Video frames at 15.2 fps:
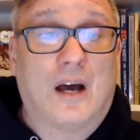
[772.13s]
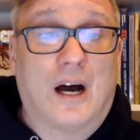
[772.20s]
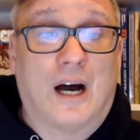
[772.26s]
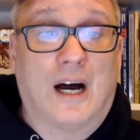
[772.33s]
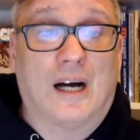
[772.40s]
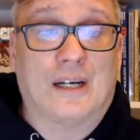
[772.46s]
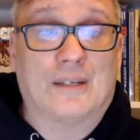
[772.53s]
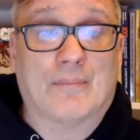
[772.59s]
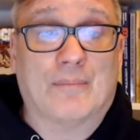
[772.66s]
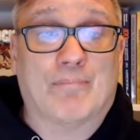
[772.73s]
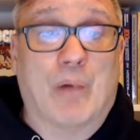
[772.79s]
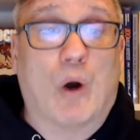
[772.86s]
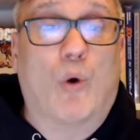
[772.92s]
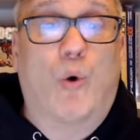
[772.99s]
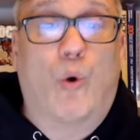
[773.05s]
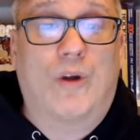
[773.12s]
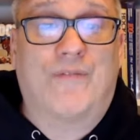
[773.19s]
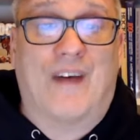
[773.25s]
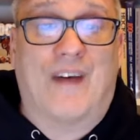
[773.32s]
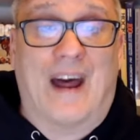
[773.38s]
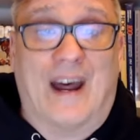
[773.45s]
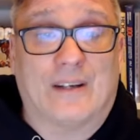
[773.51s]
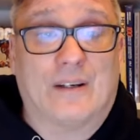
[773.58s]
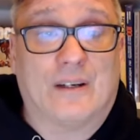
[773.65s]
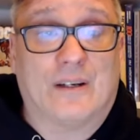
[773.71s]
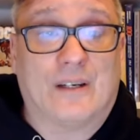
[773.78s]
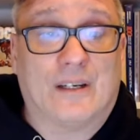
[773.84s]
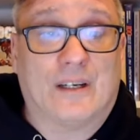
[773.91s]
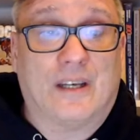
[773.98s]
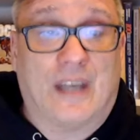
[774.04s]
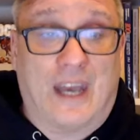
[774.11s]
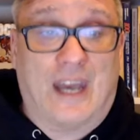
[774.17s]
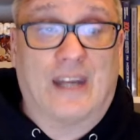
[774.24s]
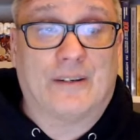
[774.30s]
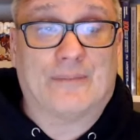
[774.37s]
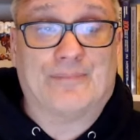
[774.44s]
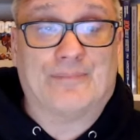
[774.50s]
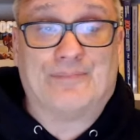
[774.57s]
Bo Horvat hit.